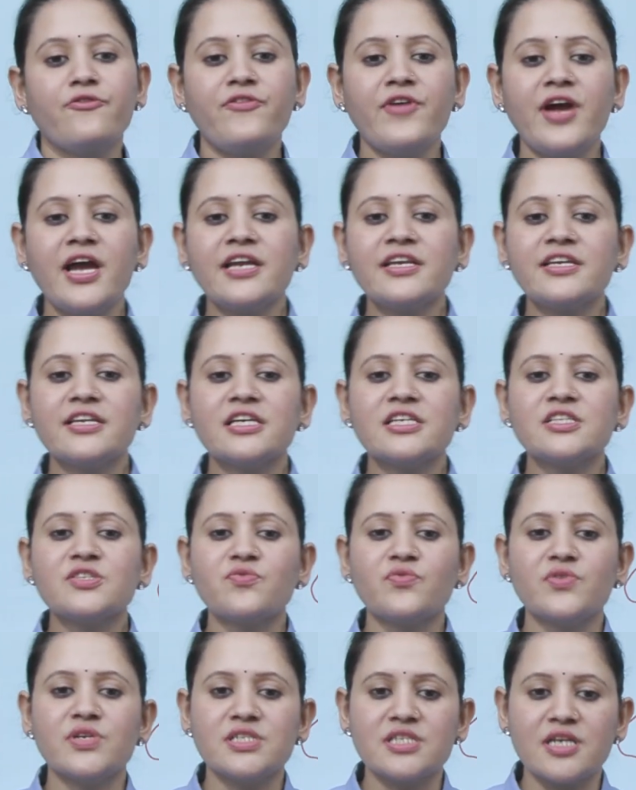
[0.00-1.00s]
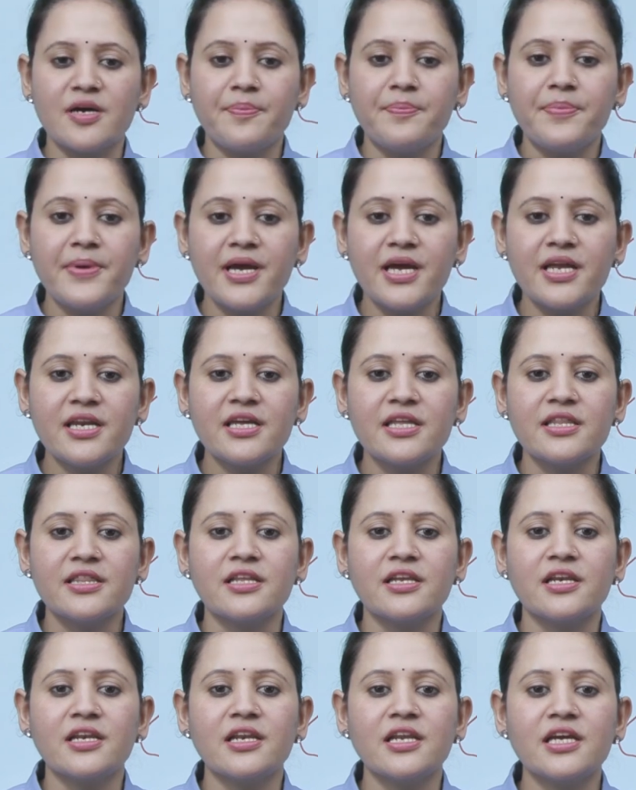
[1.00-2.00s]
Factors which appear
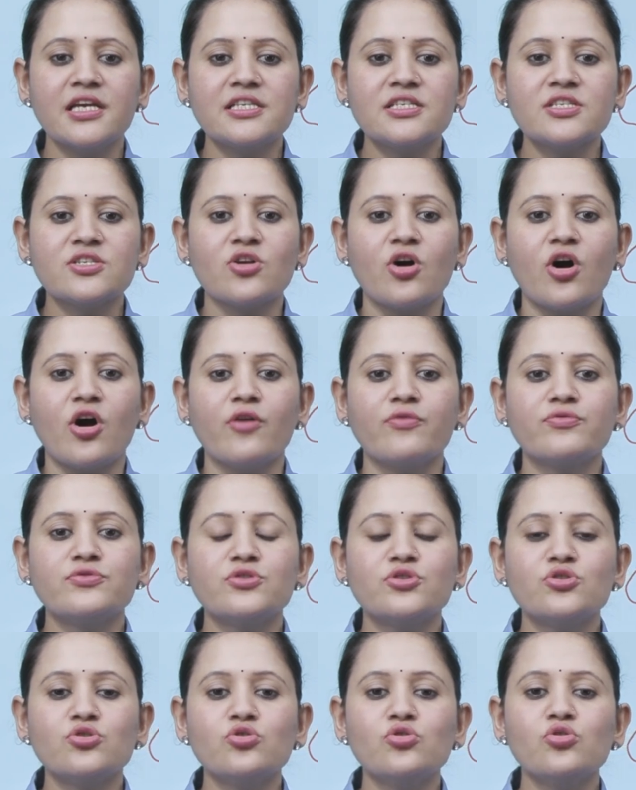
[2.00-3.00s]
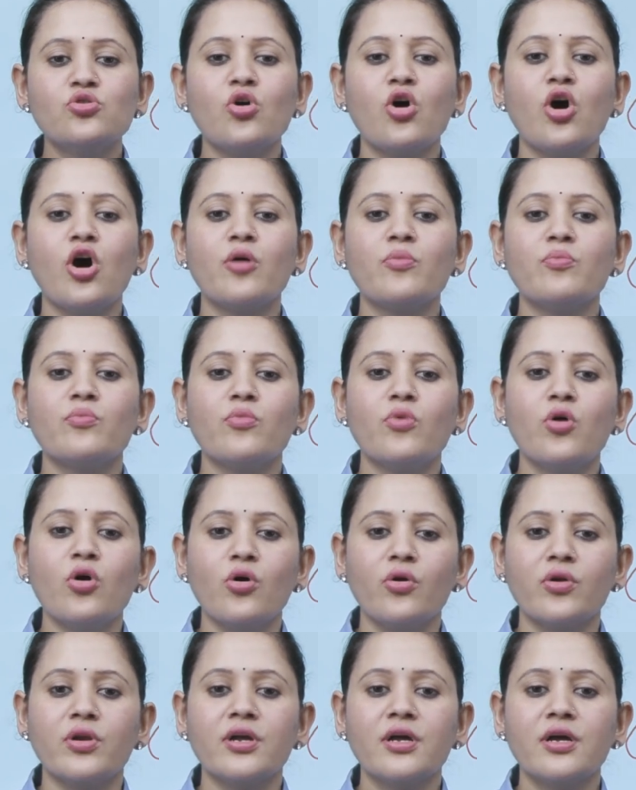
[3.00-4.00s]
in the list of 2 or
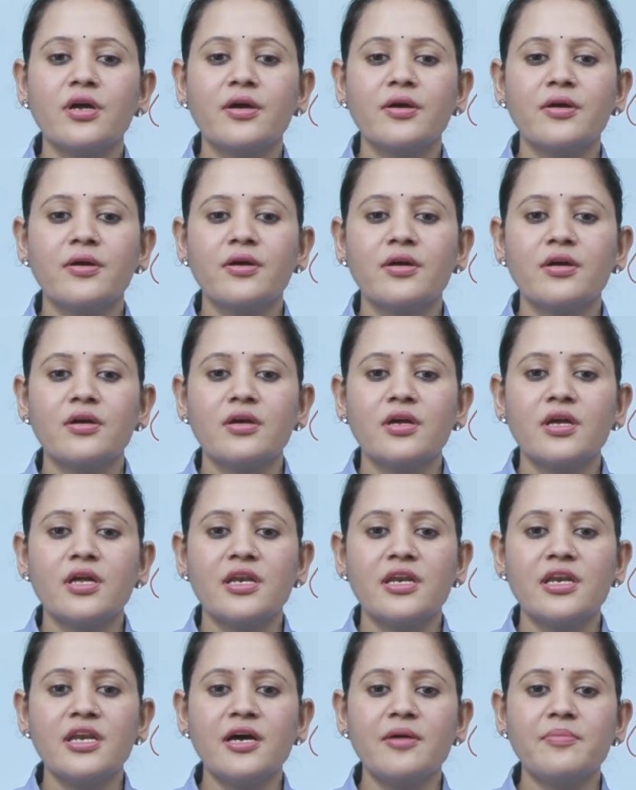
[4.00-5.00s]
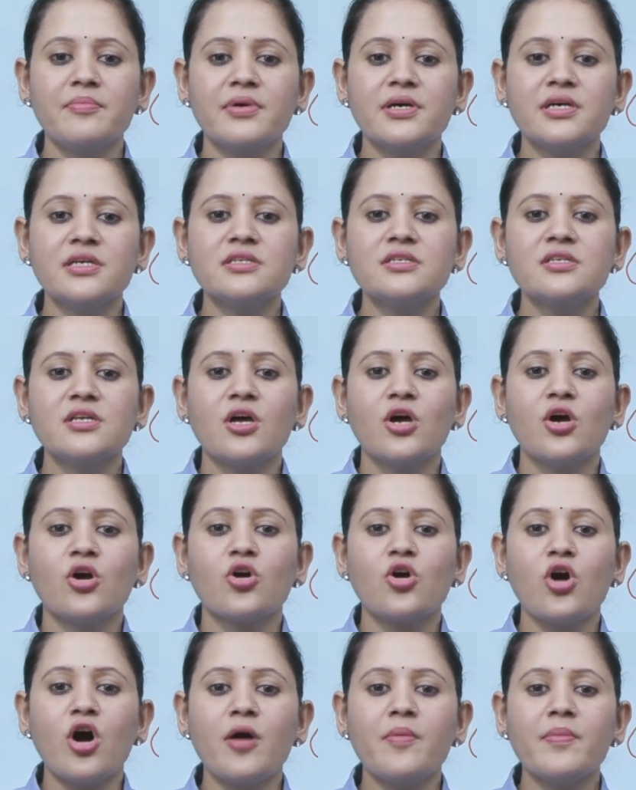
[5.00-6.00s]
more numbers
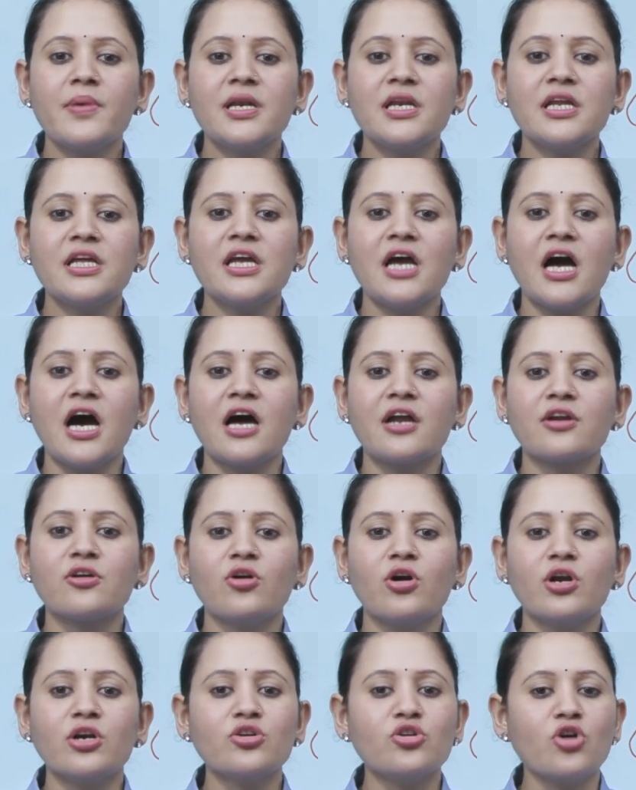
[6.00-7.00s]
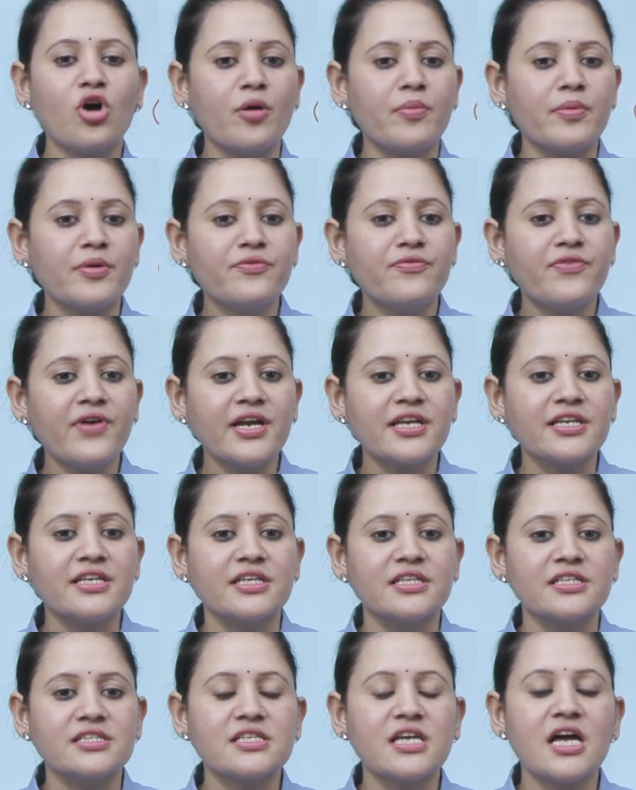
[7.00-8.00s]
commonly are called common
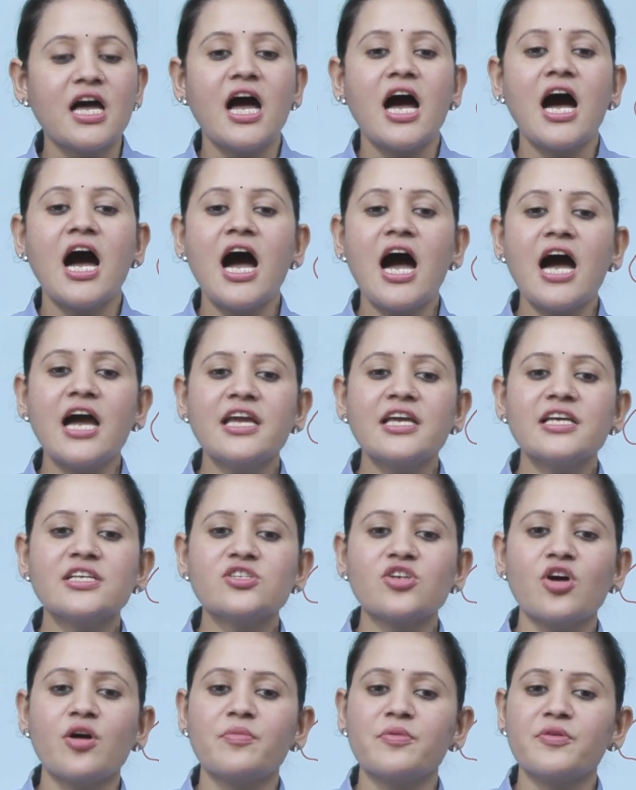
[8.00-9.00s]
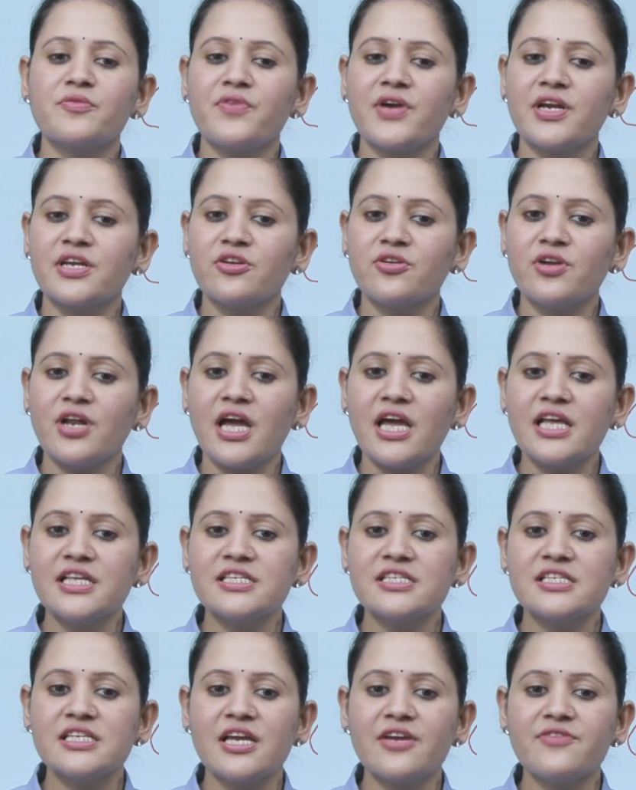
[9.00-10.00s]
factors. Highest common factor
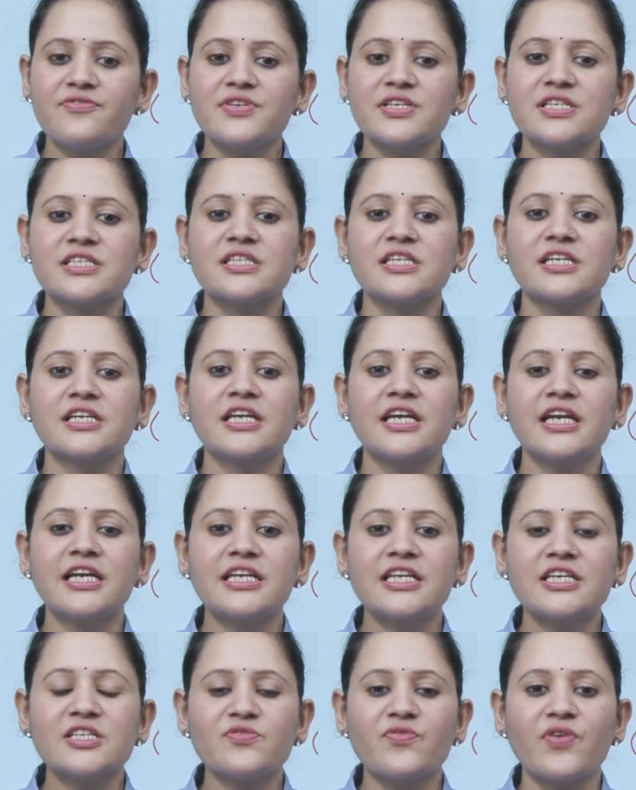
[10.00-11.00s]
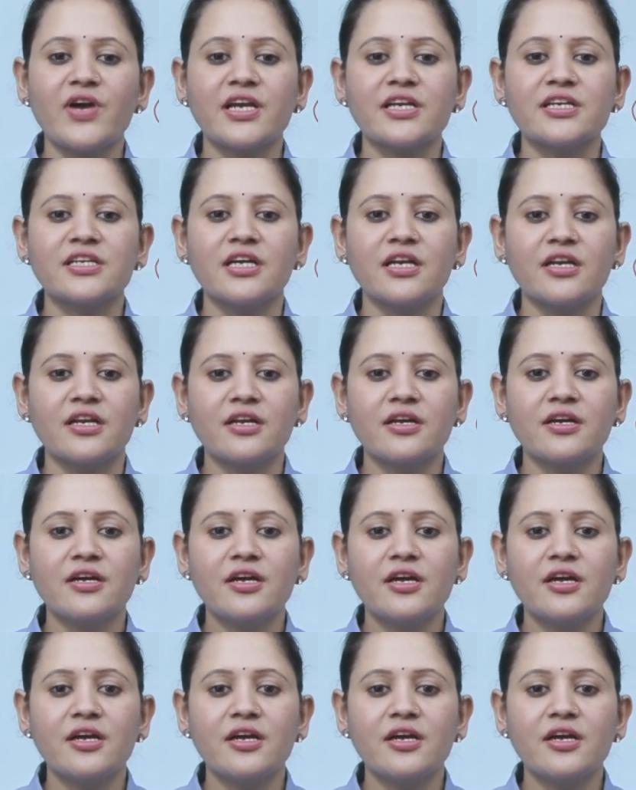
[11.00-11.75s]
HCF is the greatest factor